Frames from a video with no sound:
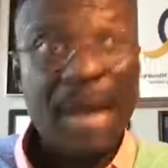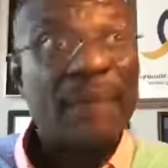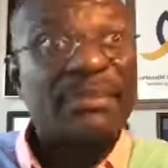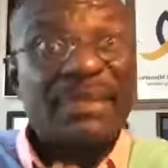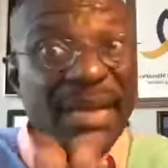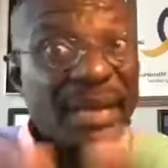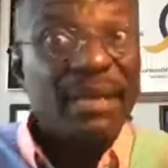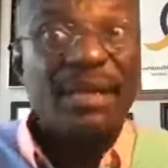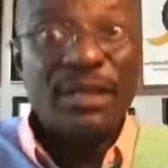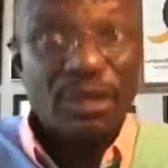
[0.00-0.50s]

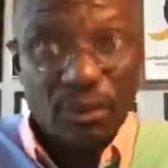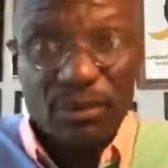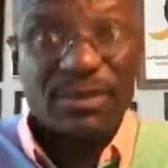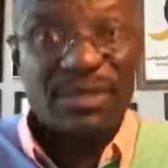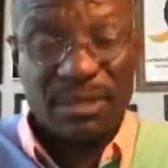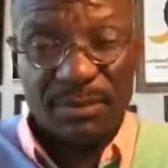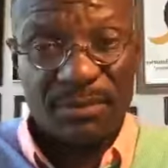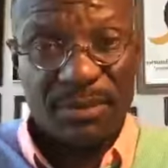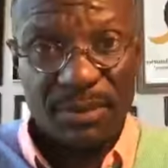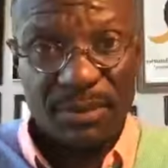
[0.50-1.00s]
I'm telling
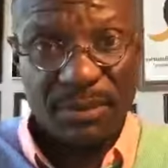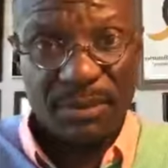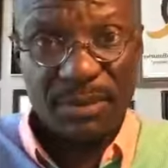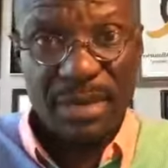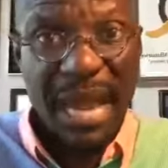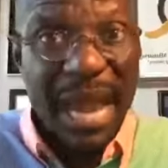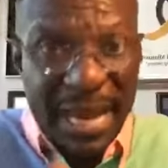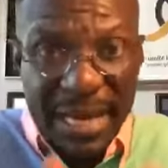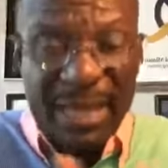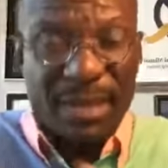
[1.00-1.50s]
you something.
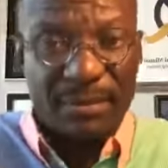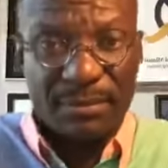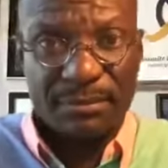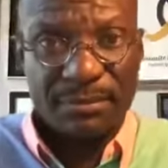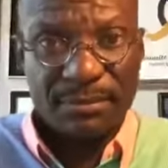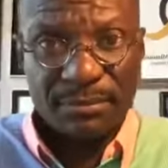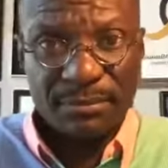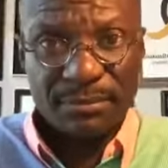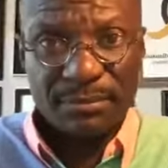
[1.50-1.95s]
I am.